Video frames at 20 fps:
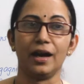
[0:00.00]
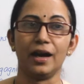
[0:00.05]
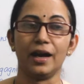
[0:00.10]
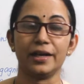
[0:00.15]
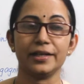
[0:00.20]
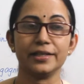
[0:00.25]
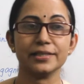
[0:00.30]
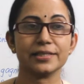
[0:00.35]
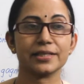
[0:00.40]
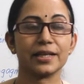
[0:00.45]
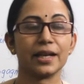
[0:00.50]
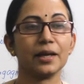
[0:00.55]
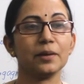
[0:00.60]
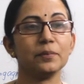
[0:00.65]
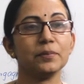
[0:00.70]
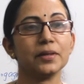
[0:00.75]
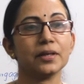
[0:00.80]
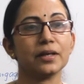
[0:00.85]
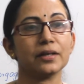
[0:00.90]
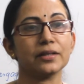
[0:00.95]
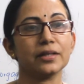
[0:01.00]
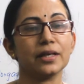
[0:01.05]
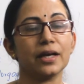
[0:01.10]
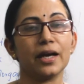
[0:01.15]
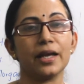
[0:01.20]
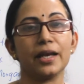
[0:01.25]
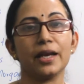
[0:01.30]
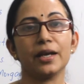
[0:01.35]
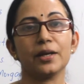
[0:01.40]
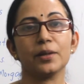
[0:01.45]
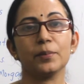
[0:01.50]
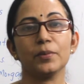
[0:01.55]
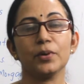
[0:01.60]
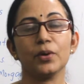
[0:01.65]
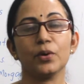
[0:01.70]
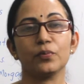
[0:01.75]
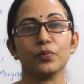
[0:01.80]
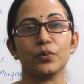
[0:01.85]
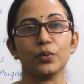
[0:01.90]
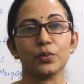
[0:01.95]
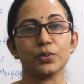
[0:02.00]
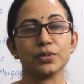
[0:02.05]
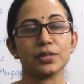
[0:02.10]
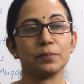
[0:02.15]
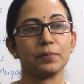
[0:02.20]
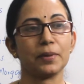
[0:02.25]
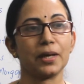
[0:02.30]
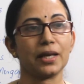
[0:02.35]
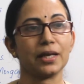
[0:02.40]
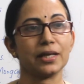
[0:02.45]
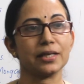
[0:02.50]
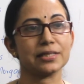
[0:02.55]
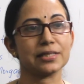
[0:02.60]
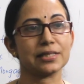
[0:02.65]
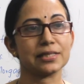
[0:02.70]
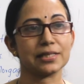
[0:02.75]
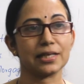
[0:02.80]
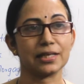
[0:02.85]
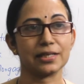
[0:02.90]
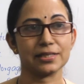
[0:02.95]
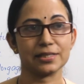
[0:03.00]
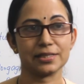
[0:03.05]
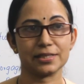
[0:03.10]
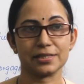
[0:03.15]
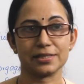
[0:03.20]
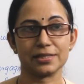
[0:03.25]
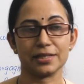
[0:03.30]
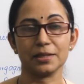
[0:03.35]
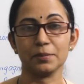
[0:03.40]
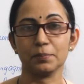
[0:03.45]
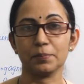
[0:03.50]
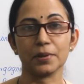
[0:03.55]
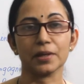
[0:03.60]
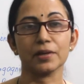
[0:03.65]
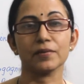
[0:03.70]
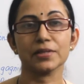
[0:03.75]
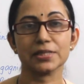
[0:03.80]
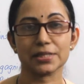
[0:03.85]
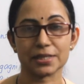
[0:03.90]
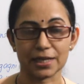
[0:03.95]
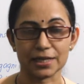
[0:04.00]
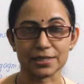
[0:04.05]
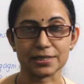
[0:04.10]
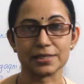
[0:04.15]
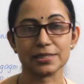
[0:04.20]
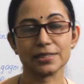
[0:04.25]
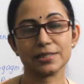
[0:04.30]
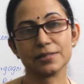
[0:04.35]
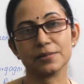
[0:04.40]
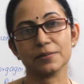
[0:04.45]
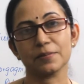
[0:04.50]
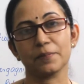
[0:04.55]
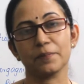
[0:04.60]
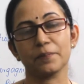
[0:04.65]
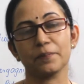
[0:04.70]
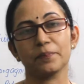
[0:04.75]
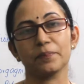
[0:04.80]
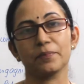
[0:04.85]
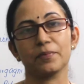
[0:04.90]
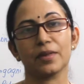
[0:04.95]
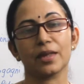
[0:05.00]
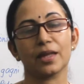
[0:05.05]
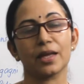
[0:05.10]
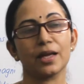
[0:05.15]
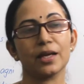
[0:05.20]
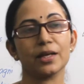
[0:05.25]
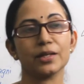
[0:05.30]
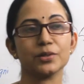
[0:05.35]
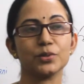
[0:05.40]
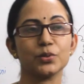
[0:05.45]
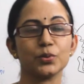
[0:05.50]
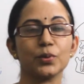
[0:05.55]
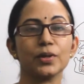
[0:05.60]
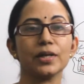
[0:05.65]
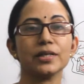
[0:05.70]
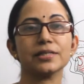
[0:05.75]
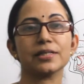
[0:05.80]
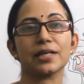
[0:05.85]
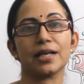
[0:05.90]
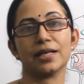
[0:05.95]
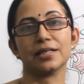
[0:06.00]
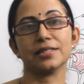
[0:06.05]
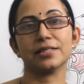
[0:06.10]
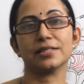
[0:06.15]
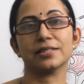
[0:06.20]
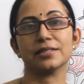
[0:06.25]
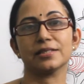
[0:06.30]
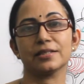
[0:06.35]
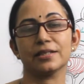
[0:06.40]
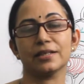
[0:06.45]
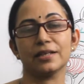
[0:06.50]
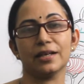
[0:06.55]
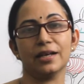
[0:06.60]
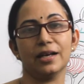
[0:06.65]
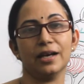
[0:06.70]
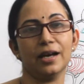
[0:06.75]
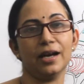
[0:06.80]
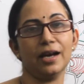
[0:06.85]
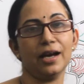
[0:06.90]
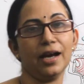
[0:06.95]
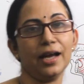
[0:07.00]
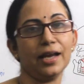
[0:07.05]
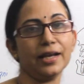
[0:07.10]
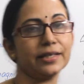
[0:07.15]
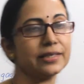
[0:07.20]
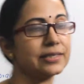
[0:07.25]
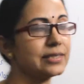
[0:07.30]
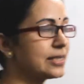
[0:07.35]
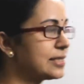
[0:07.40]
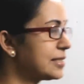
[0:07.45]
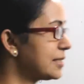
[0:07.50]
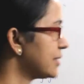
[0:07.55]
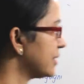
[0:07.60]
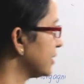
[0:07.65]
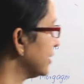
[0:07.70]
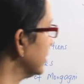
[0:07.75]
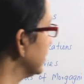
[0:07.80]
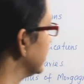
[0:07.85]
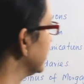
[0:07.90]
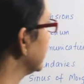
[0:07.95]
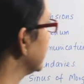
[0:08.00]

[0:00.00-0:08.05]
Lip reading: I described the anatomy of nose and paranasal sinus in previous classes, and today's class I will discuss the